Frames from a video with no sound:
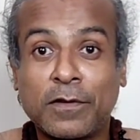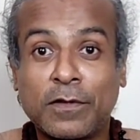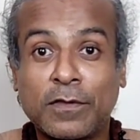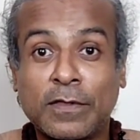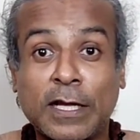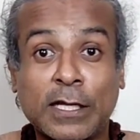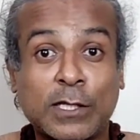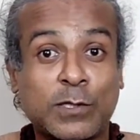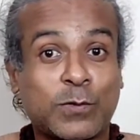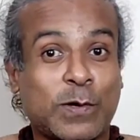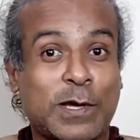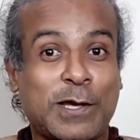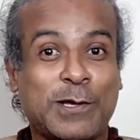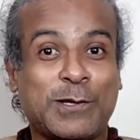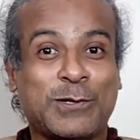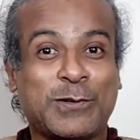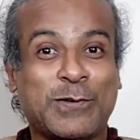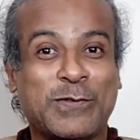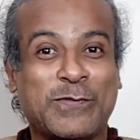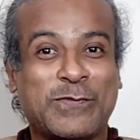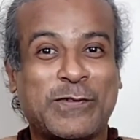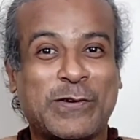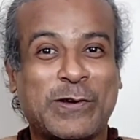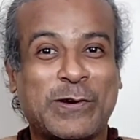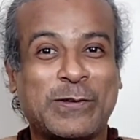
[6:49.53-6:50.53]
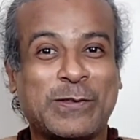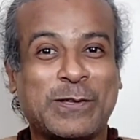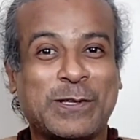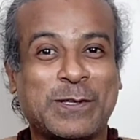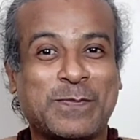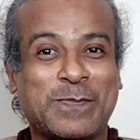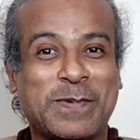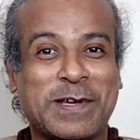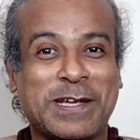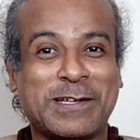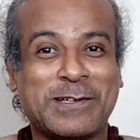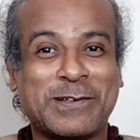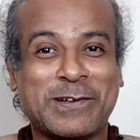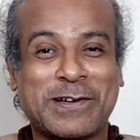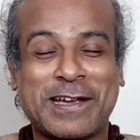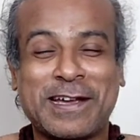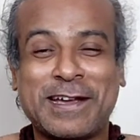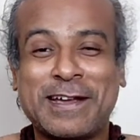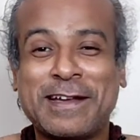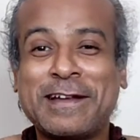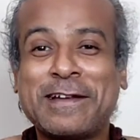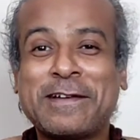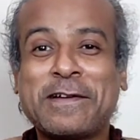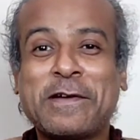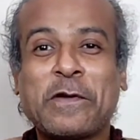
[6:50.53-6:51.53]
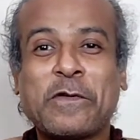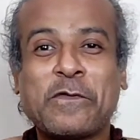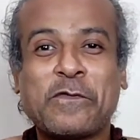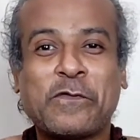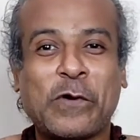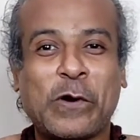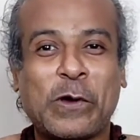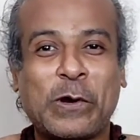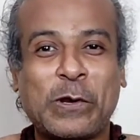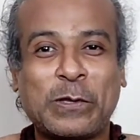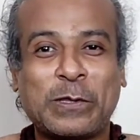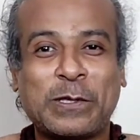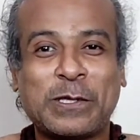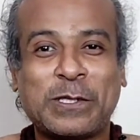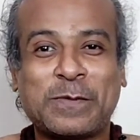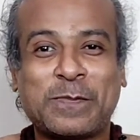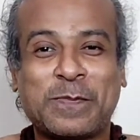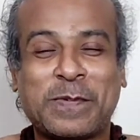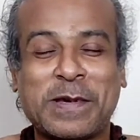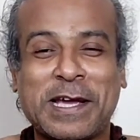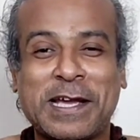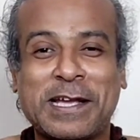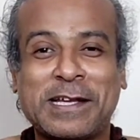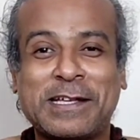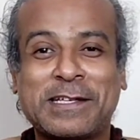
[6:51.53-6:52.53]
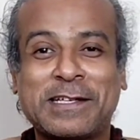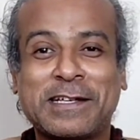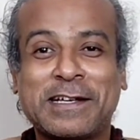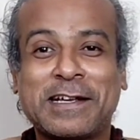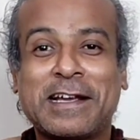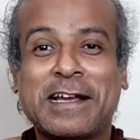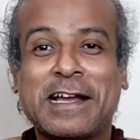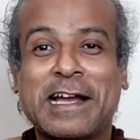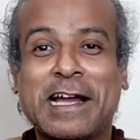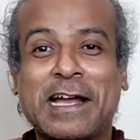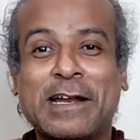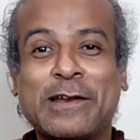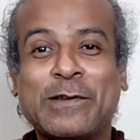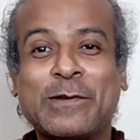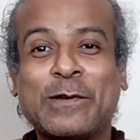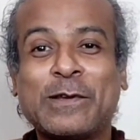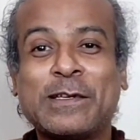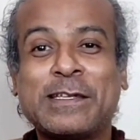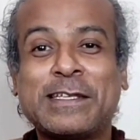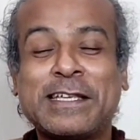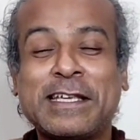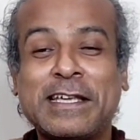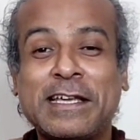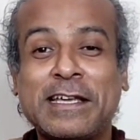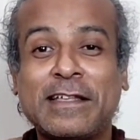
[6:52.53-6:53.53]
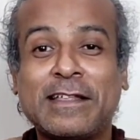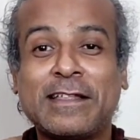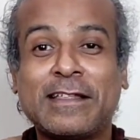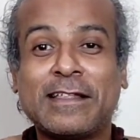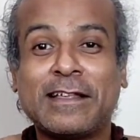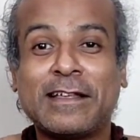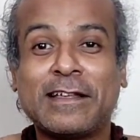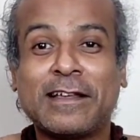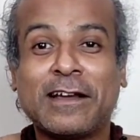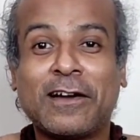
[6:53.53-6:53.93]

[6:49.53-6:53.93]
that's why you should follow this page. Okay? Follow this page and you'll see,